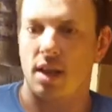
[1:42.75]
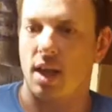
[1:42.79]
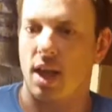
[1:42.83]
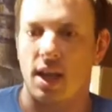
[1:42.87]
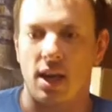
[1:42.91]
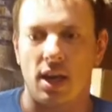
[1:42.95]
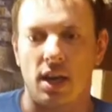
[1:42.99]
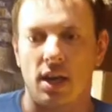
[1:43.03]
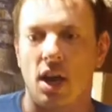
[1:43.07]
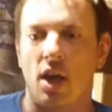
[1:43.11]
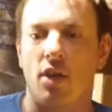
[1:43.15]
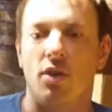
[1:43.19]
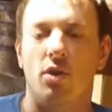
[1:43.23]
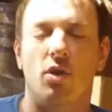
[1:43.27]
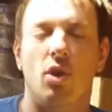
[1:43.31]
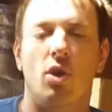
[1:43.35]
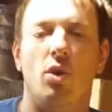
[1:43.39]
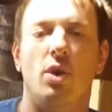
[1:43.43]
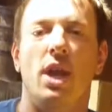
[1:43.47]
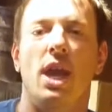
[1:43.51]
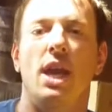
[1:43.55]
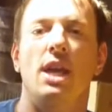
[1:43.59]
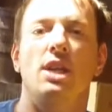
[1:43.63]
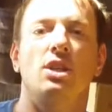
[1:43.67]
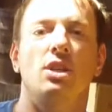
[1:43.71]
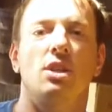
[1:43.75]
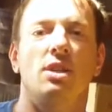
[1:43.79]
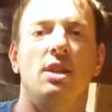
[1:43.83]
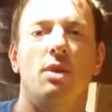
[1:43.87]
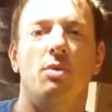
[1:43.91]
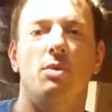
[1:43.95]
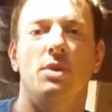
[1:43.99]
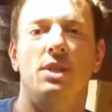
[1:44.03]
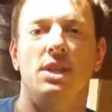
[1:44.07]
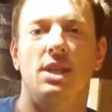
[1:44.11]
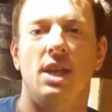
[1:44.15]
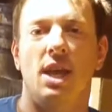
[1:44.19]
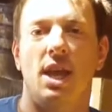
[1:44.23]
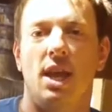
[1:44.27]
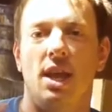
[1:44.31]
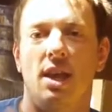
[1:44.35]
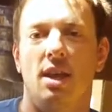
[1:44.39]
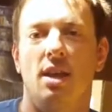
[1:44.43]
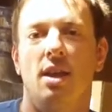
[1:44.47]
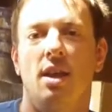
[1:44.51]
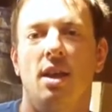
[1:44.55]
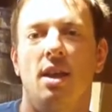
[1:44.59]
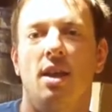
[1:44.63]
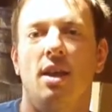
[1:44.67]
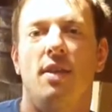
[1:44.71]
at another location, they would
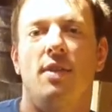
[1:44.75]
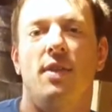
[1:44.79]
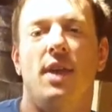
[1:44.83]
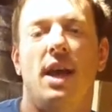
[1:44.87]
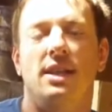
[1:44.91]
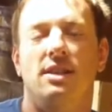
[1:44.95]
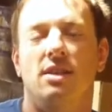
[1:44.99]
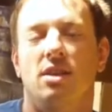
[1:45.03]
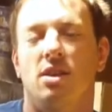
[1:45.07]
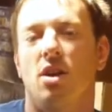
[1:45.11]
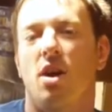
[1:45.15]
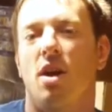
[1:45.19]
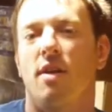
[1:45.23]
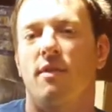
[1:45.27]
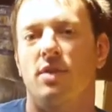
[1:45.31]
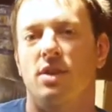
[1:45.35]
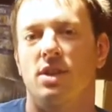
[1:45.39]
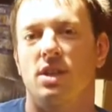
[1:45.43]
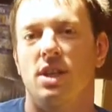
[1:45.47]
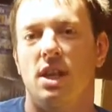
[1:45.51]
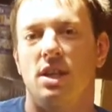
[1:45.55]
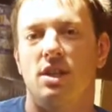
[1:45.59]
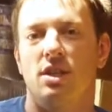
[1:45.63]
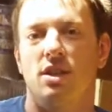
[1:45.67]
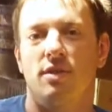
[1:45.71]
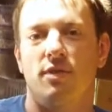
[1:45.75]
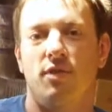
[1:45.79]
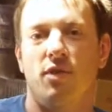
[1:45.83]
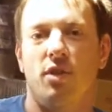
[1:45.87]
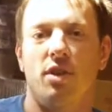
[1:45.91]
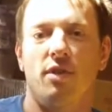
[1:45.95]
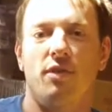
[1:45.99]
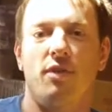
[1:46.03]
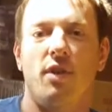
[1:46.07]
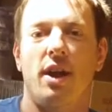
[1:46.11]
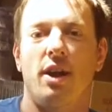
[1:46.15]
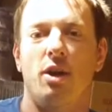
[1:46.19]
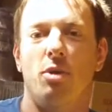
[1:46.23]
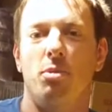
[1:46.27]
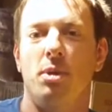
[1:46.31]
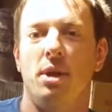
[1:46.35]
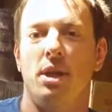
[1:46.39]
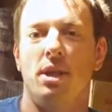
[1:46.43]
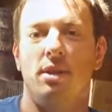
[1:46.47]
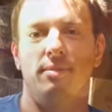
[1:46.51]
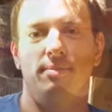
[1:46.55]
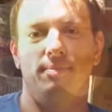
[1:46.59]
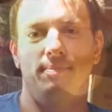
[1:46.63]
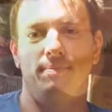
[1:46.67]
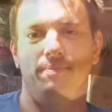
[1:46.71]
say, "That's a conversation for the fire pit."